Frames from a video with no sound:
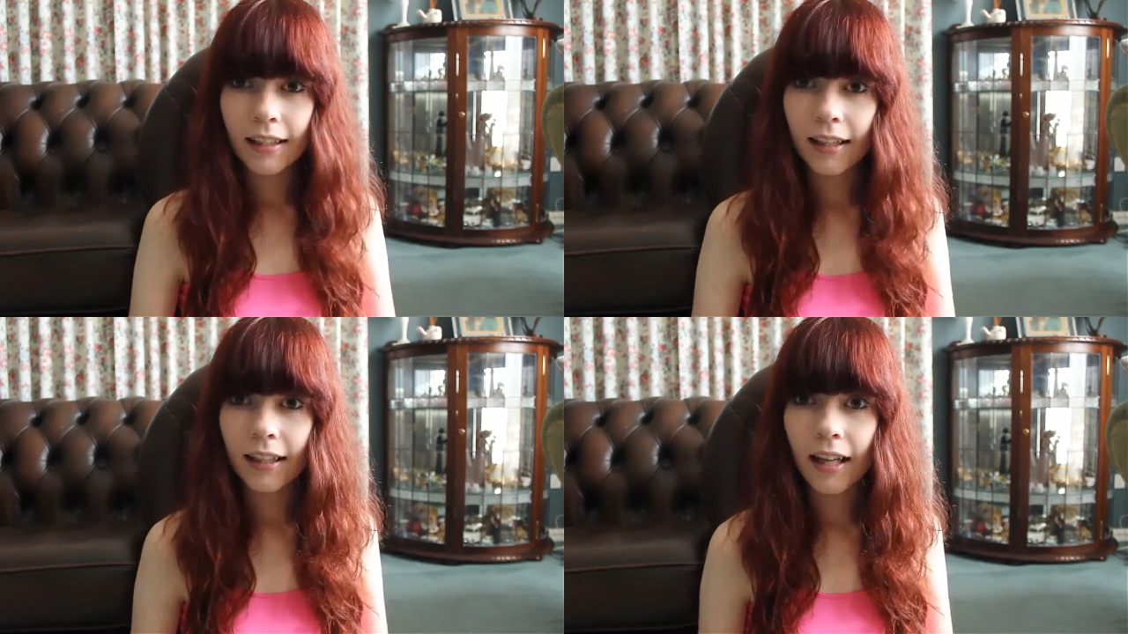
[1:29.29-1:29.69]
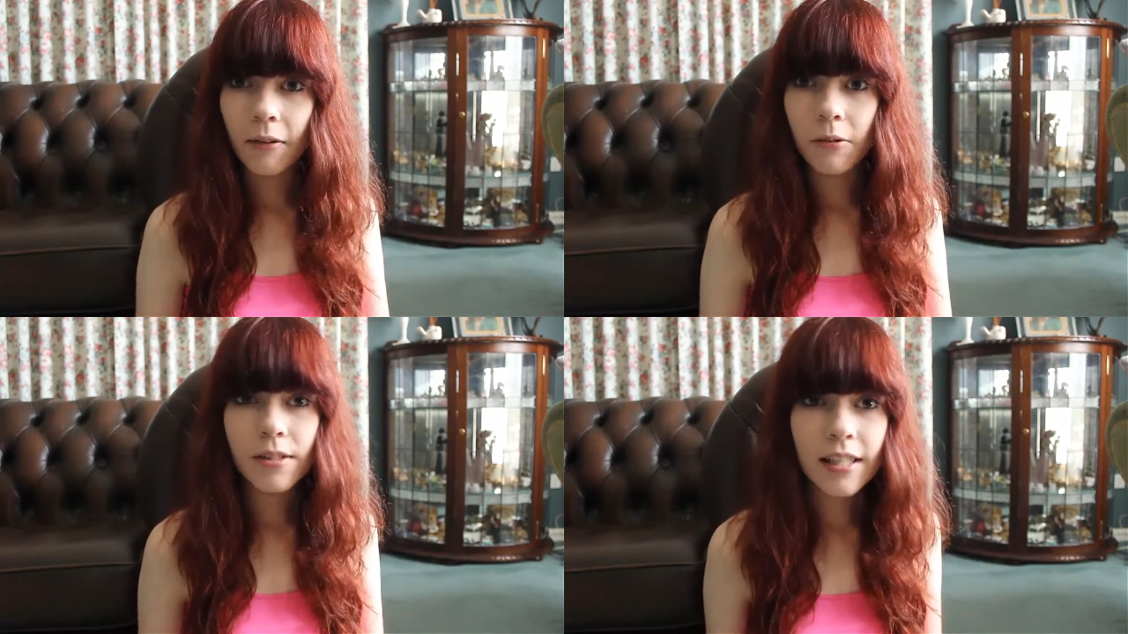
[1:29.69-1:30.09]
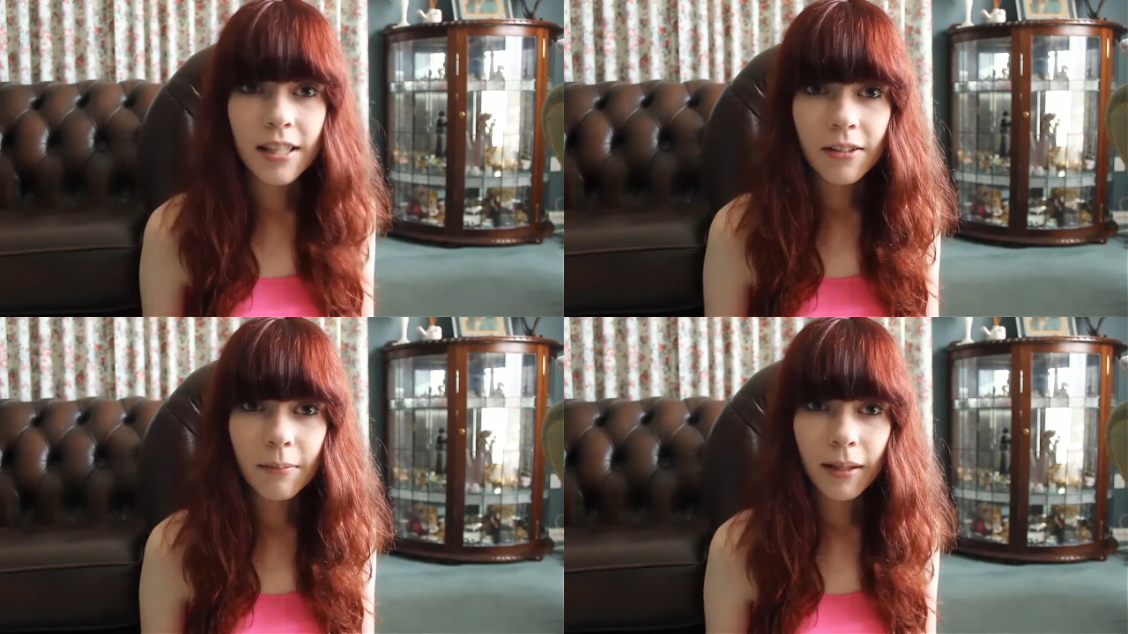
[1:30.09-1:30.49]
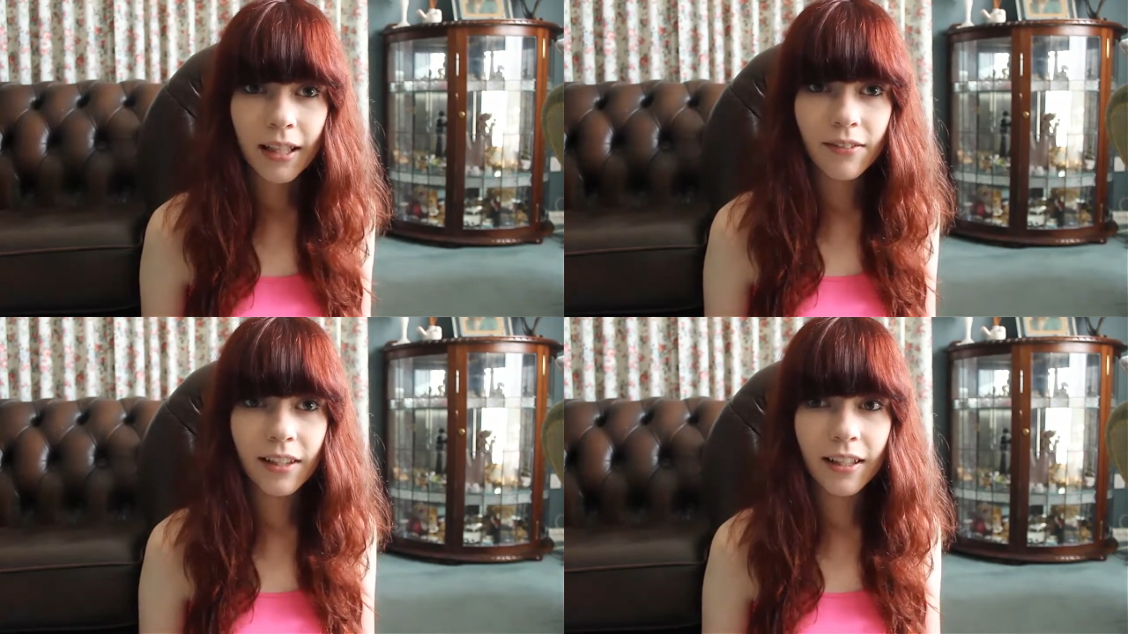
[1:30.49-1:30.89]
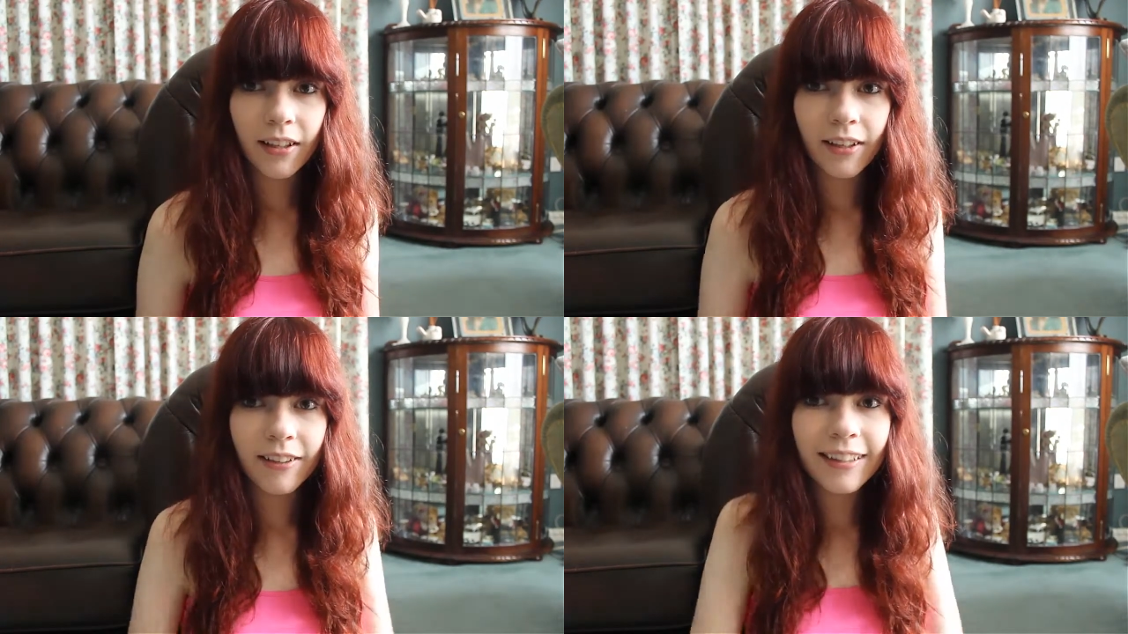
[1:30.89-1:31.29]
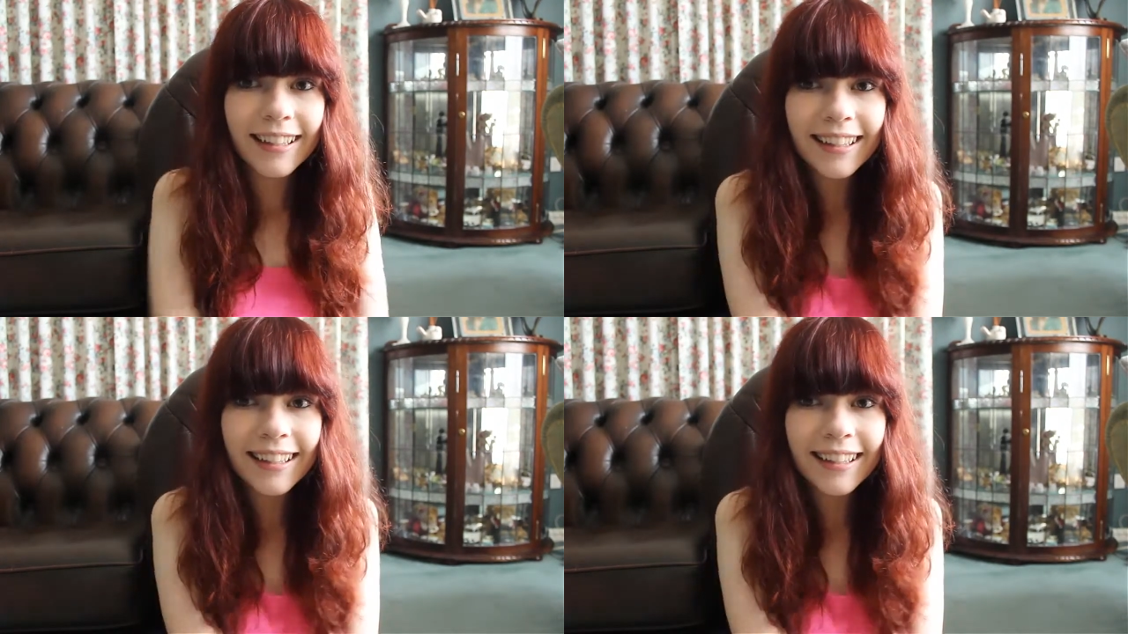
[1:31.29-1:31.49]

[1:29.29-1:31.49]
And I will see you in my next video.